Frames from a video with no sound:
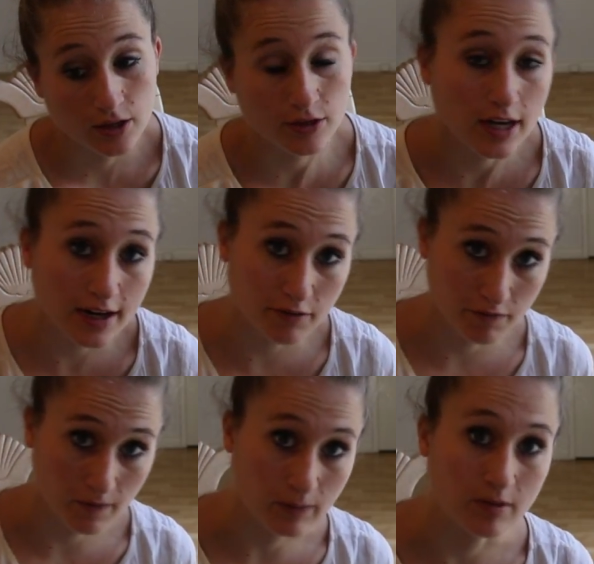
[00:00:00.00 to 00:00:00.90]
thought
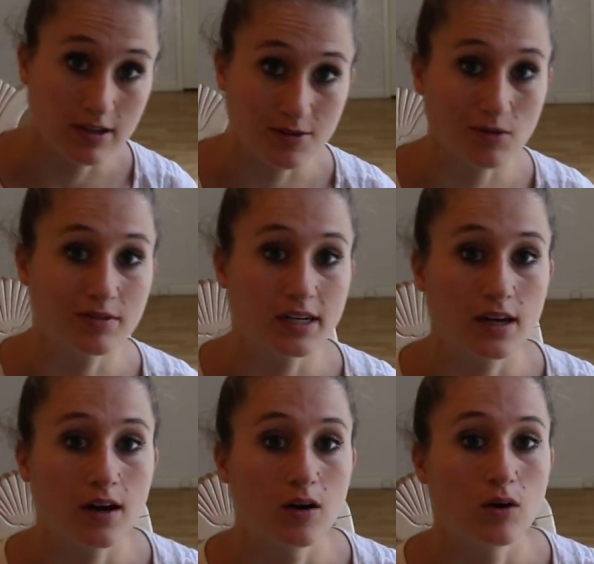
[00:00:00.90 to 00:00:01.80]
I filmed this whole
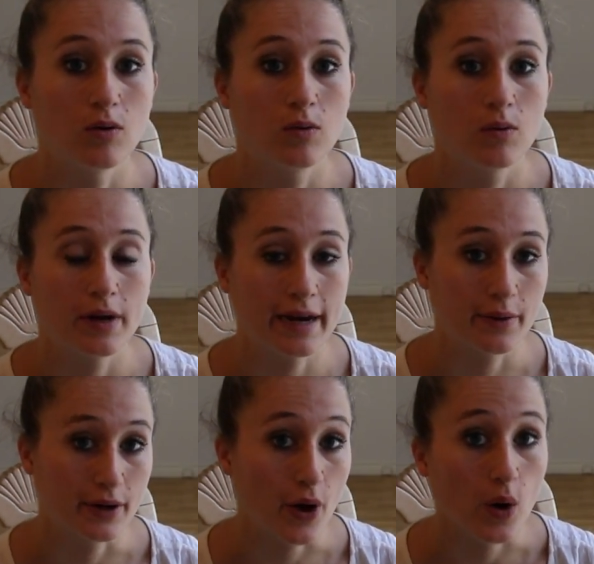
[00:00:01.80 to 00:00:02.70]
video an
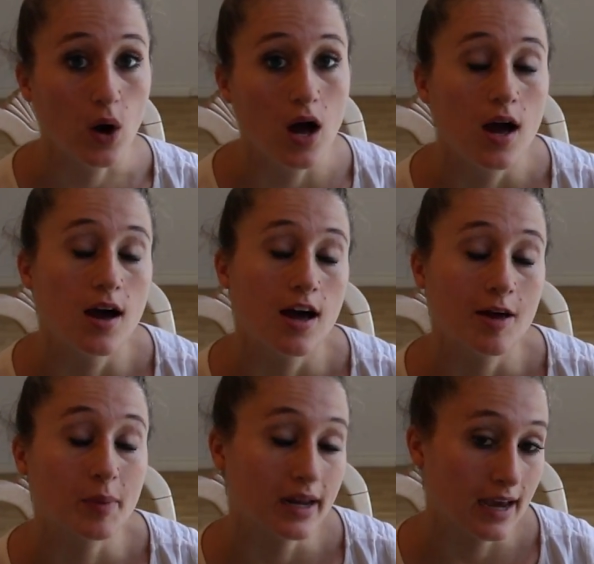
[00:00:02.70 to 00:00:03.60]
hour ago,
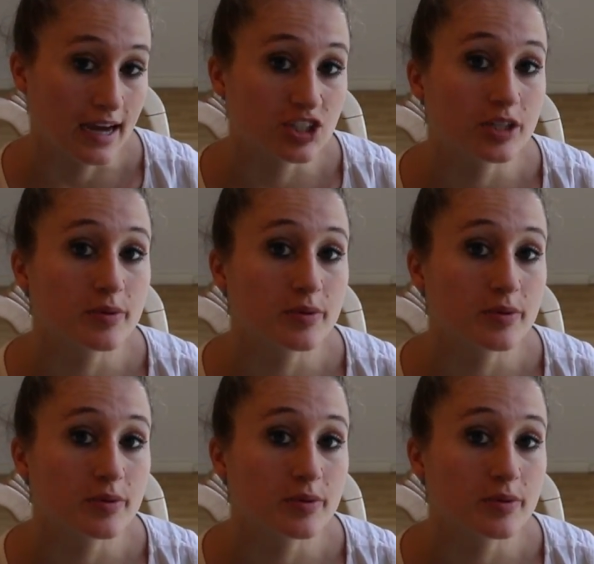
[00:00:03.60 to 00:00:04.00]
but I actually